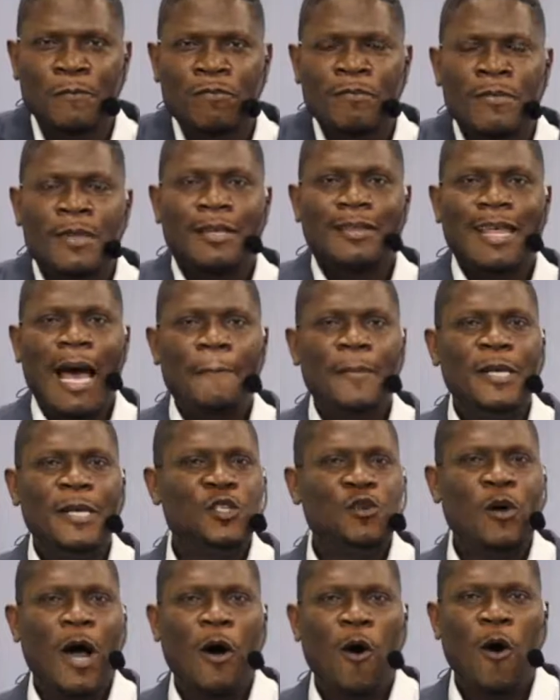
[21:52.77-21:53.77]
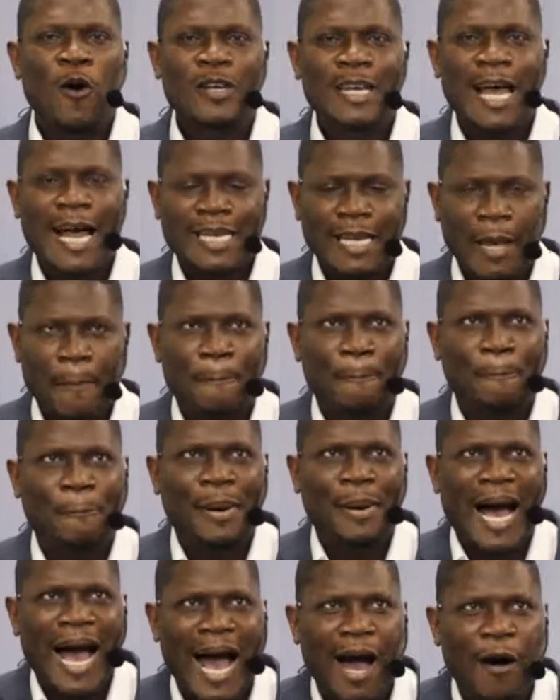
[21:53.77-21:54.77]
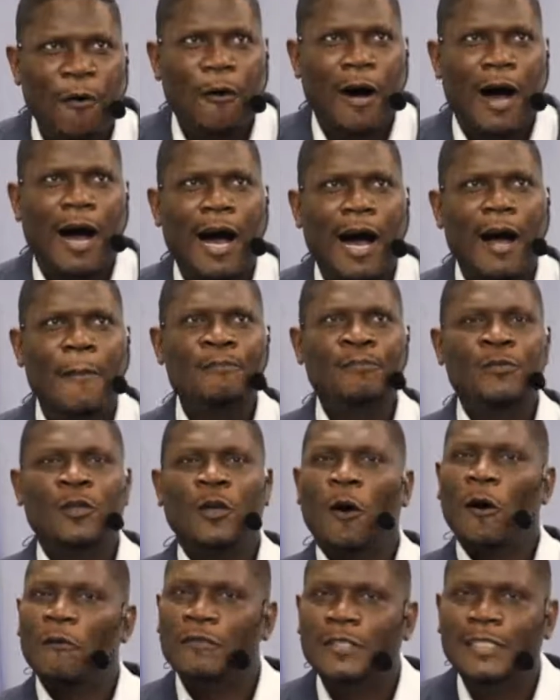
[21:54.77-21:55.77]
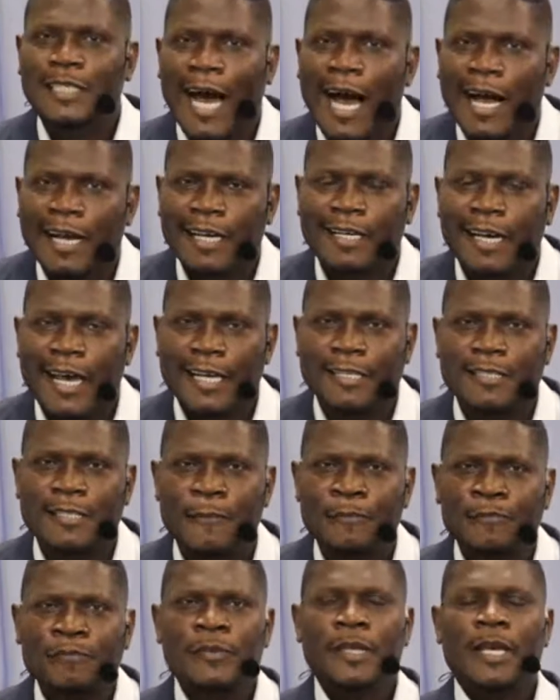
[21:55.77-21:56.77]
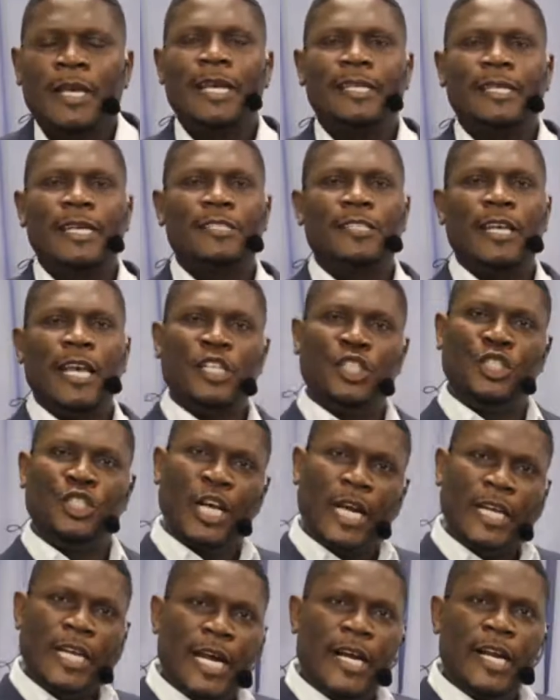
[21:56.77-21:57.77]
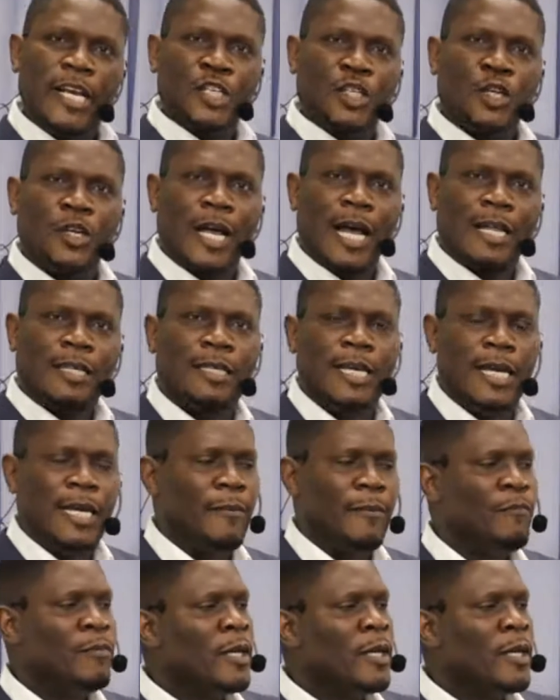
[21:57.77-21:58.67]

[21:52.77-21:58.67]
That means you are under the power of darkness. It is a generational thing.